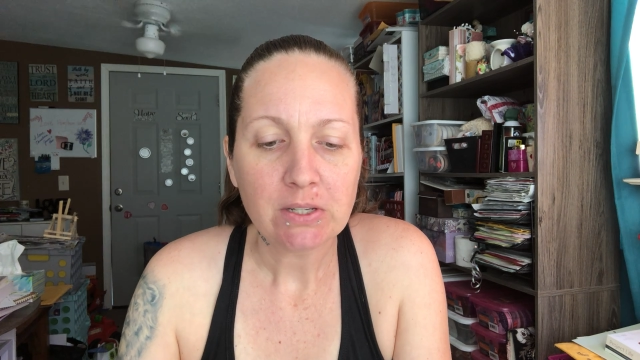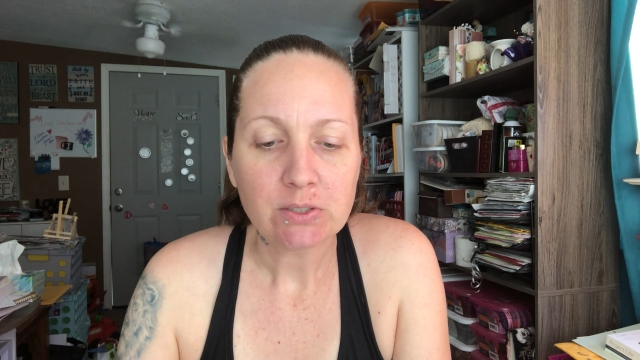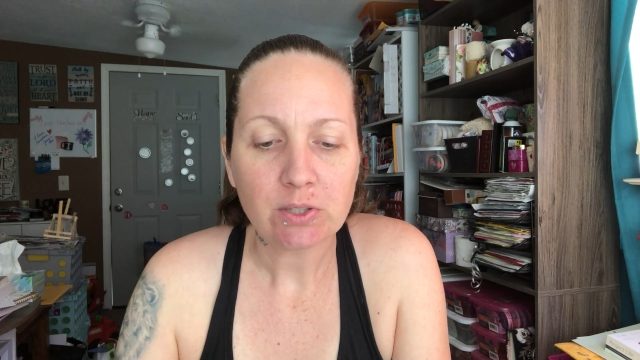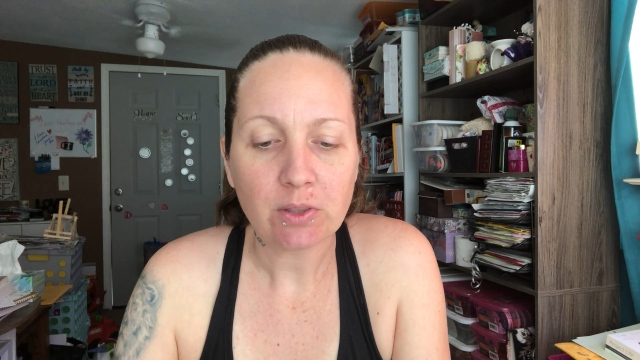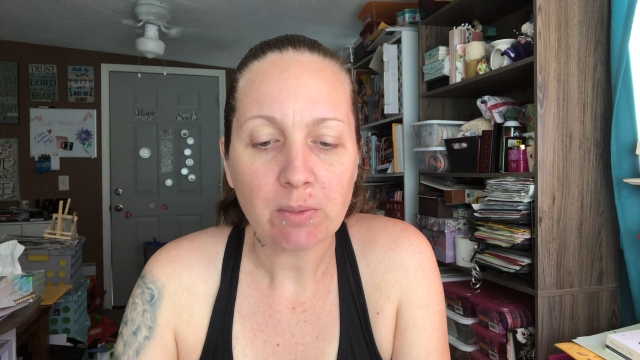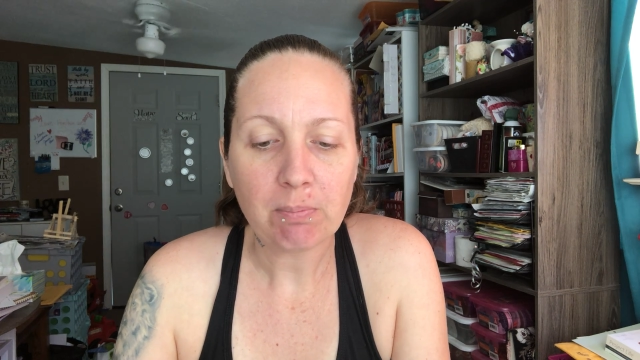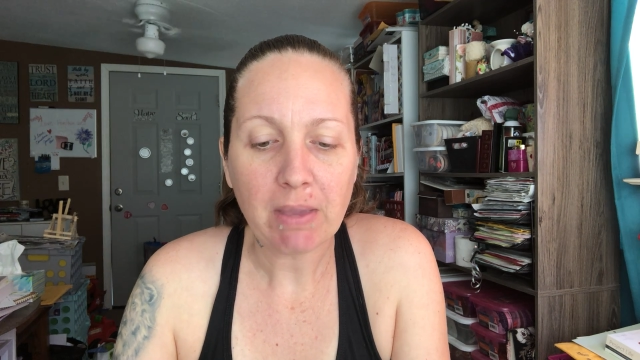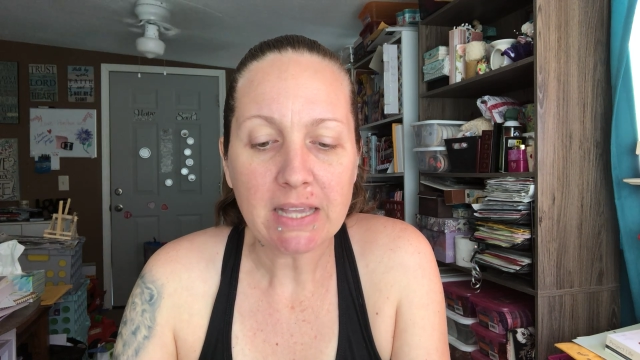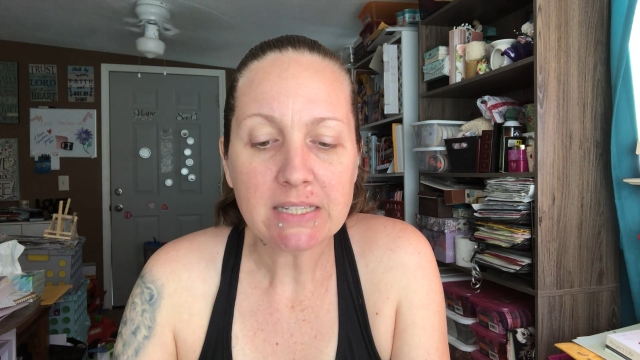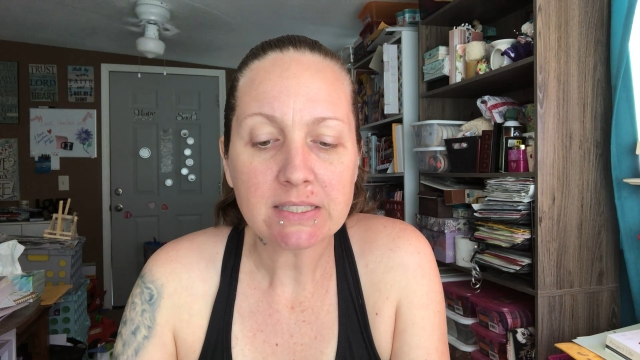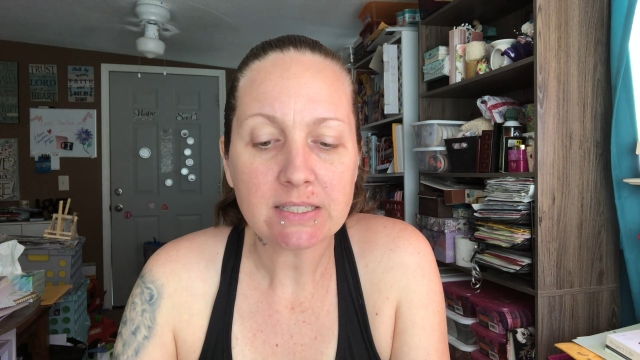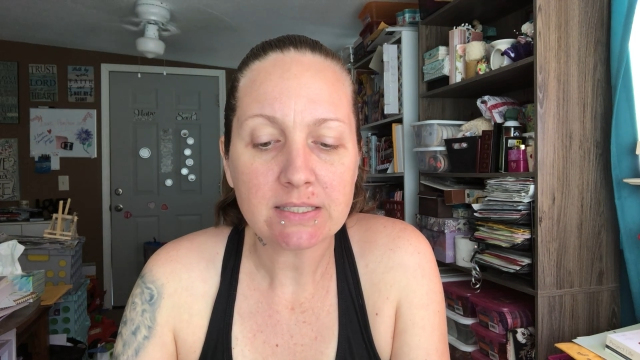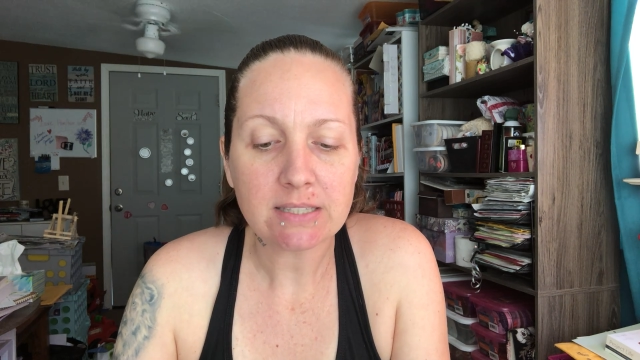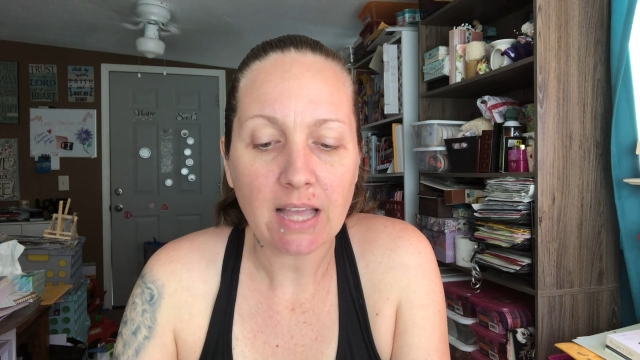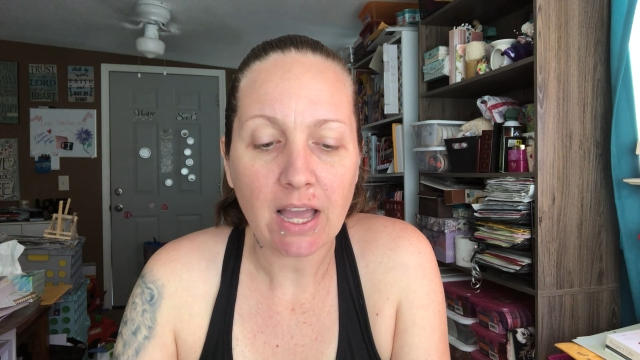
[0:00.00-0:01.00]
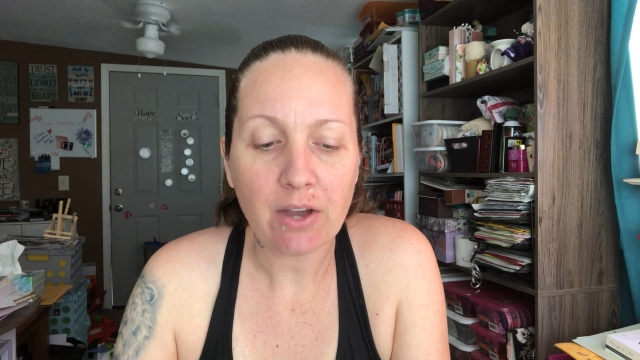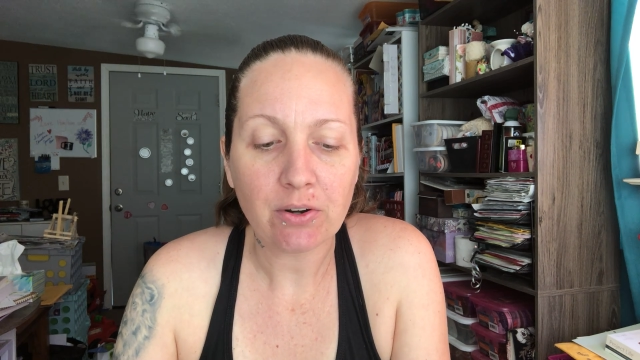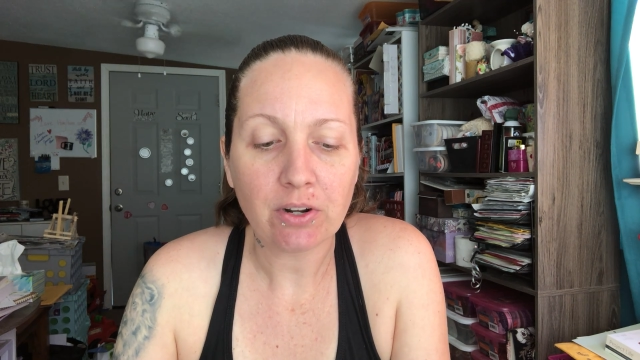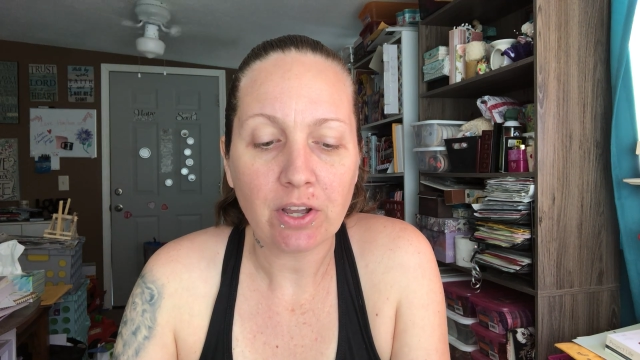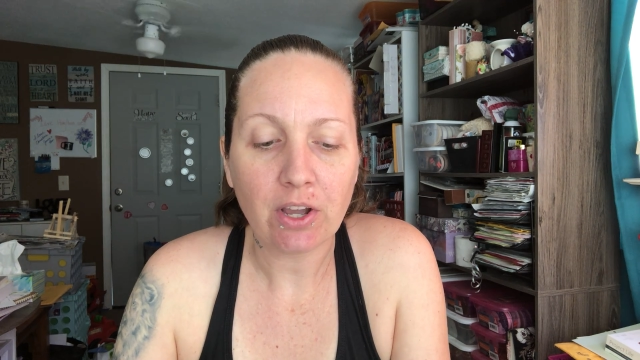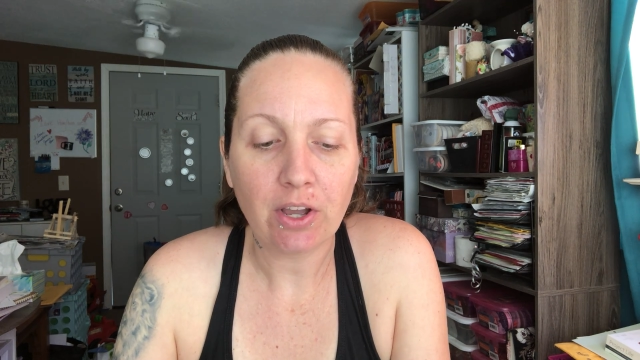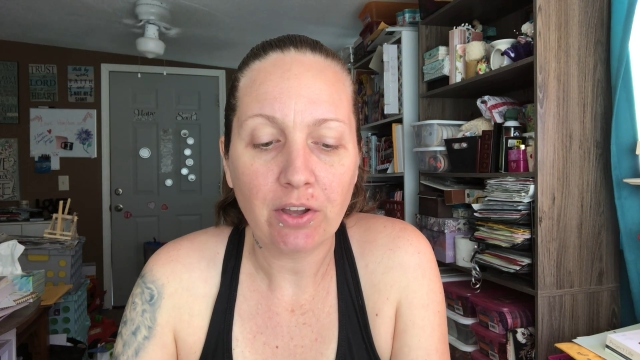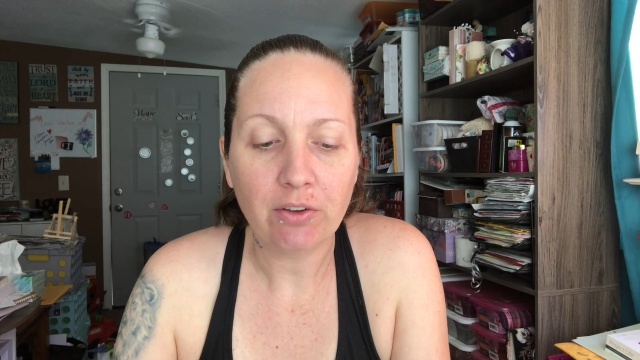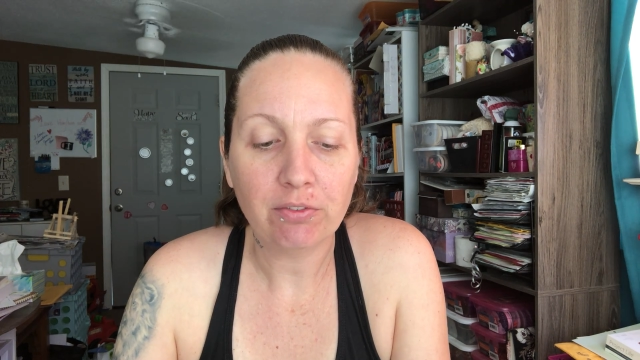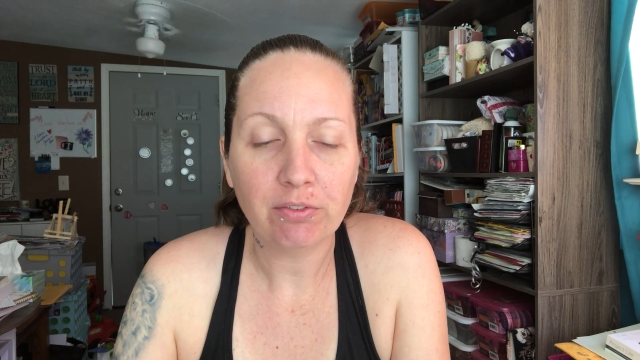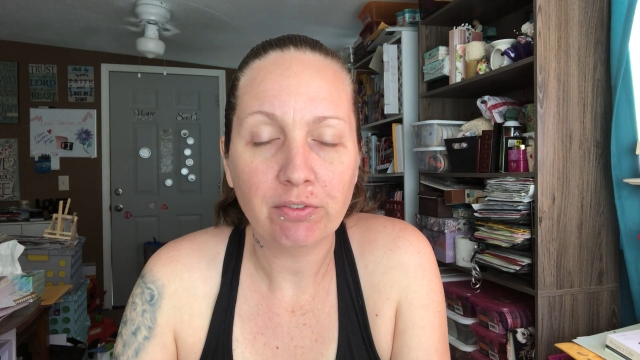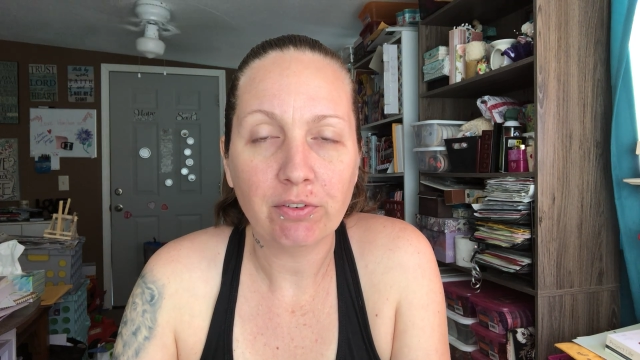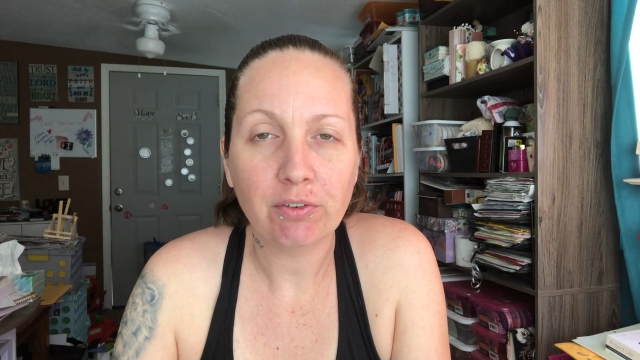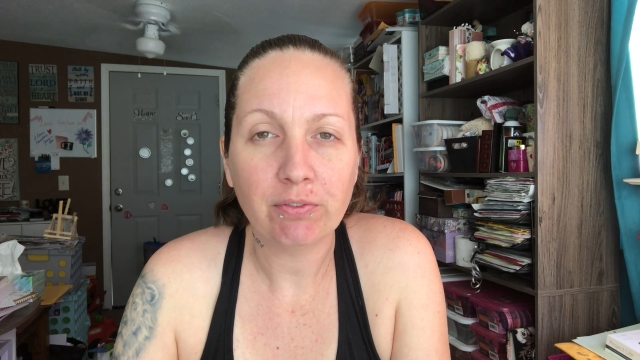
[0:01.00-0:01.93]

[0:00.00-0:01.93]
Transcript: So the base is out of